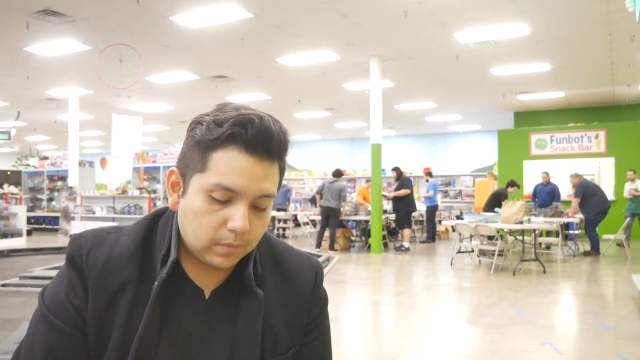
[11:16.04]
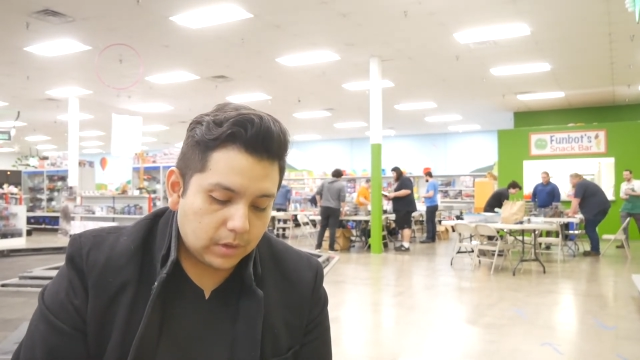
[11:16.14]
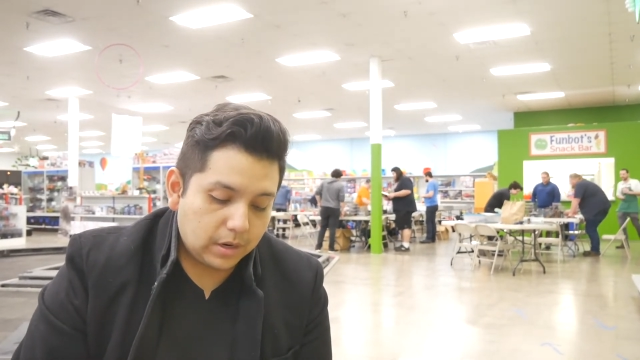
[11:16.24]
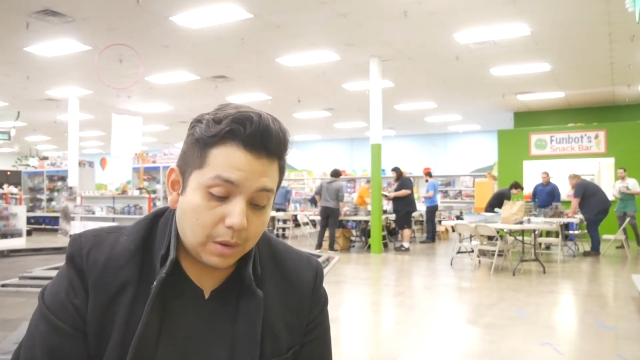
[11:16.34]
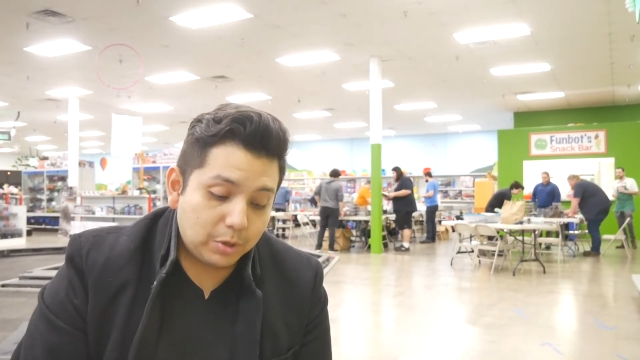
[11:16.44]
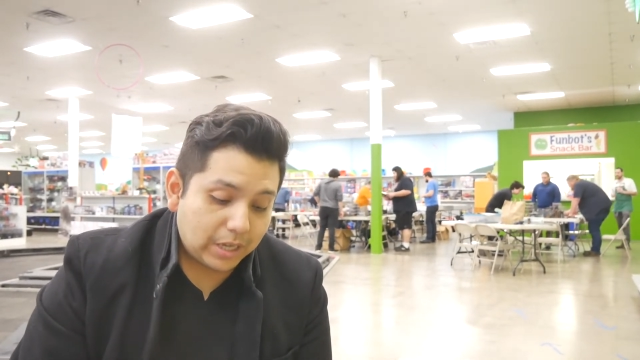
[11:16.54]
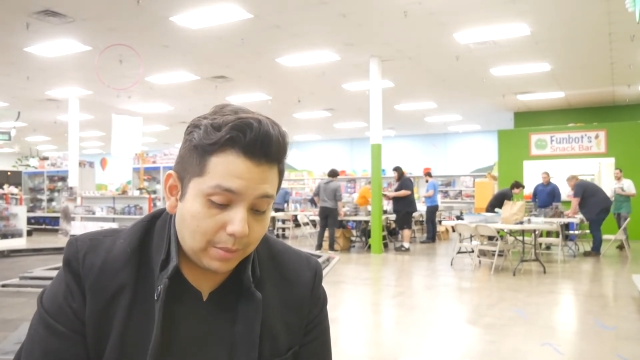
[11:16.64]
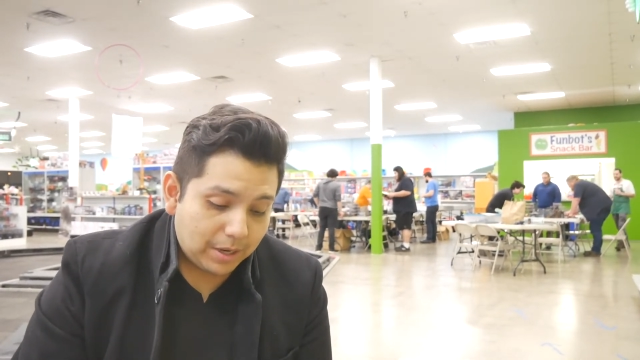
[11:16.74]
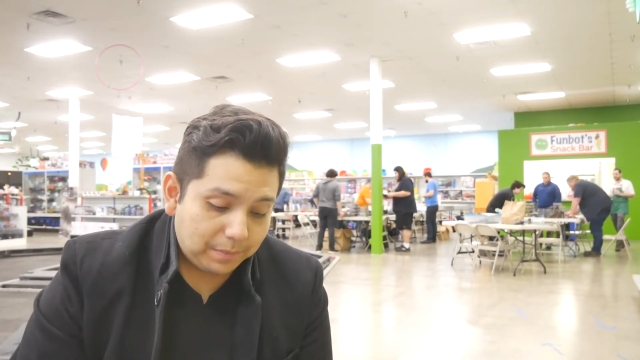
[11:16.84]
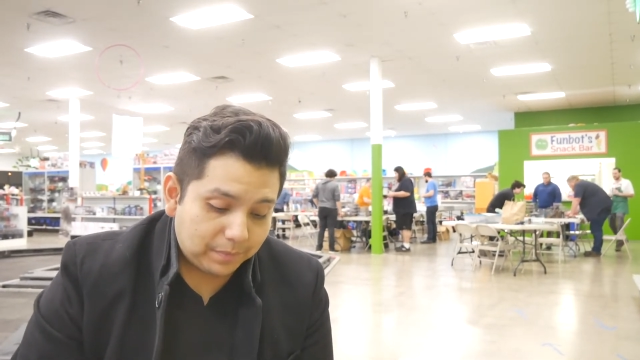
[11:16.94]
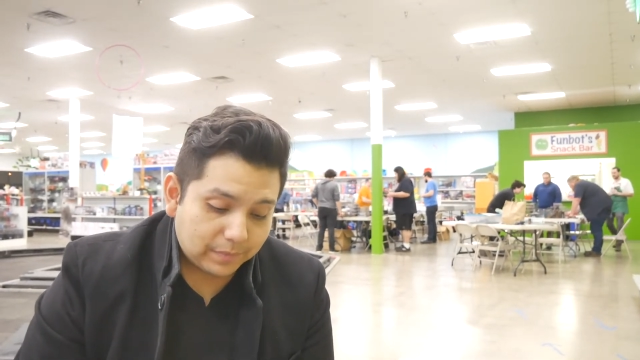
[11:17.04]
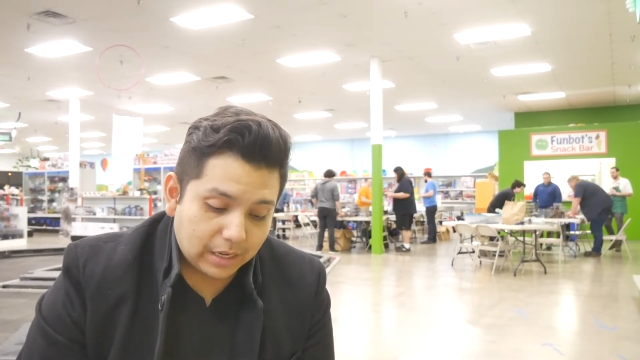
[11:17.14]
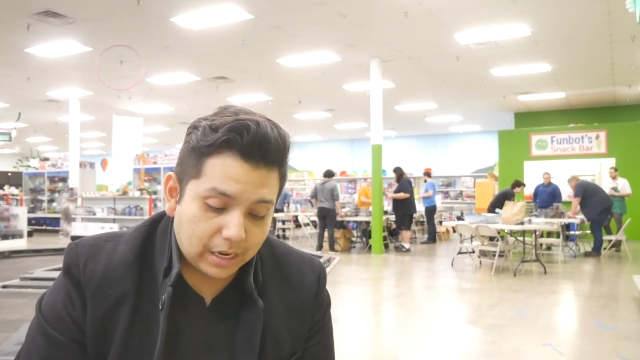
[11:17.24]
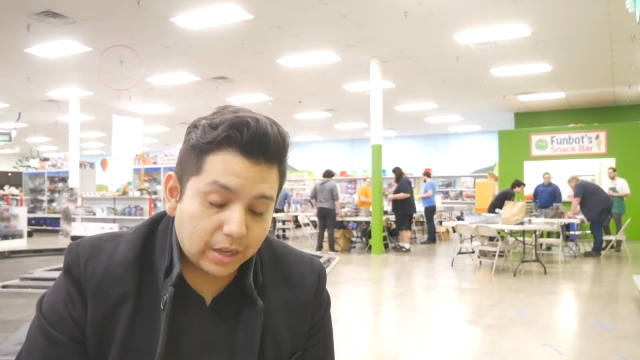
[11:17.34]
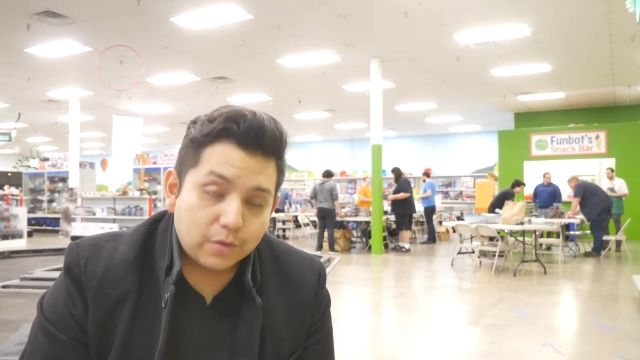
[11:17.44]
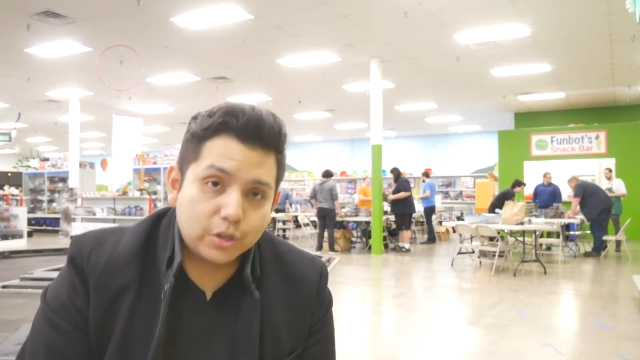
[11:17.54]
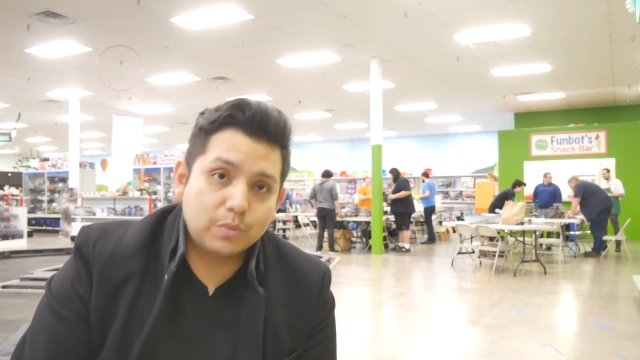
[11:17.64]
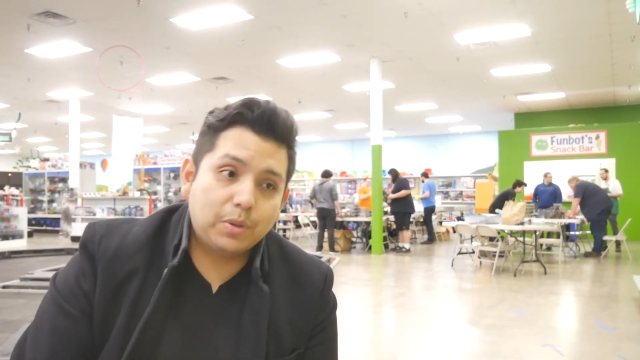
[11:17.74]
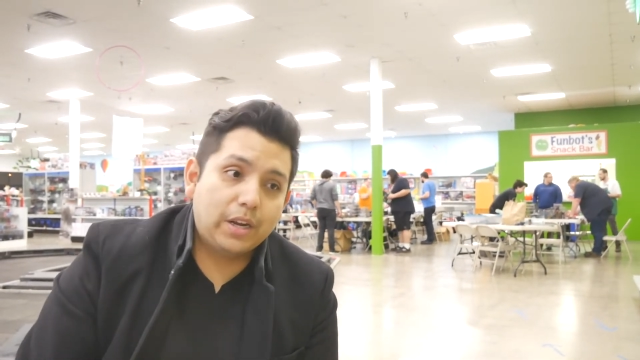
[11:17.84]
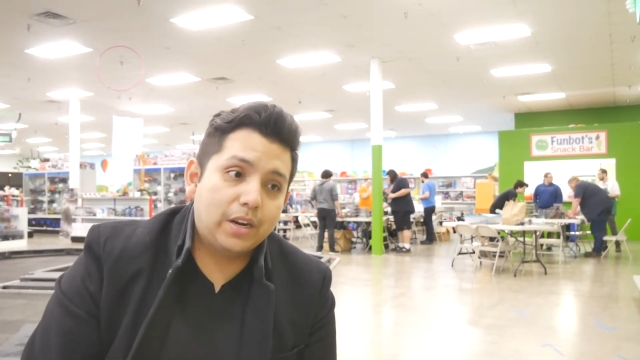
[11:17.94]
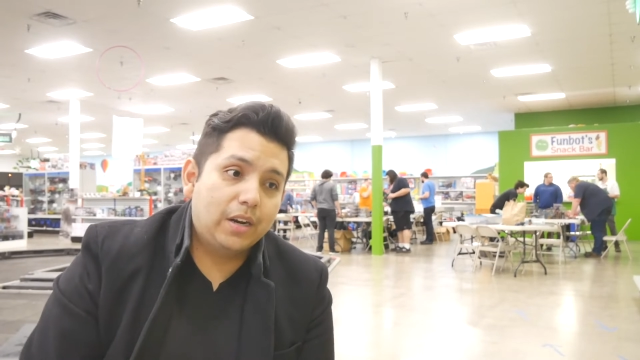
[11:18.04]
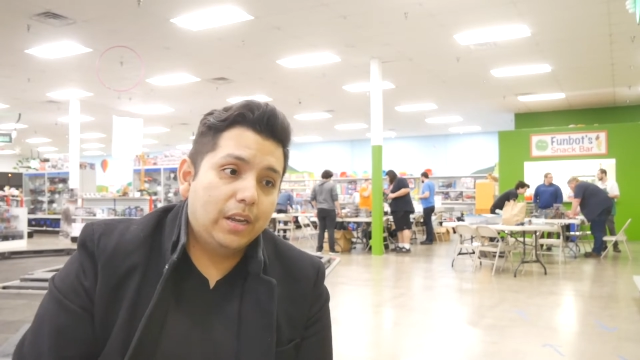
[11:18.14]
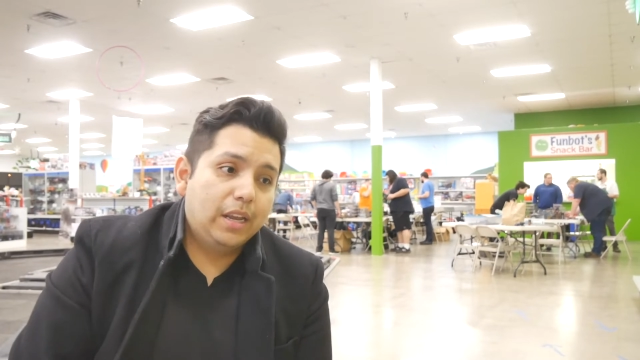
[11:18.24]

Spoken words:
Nabutama, another Vision player.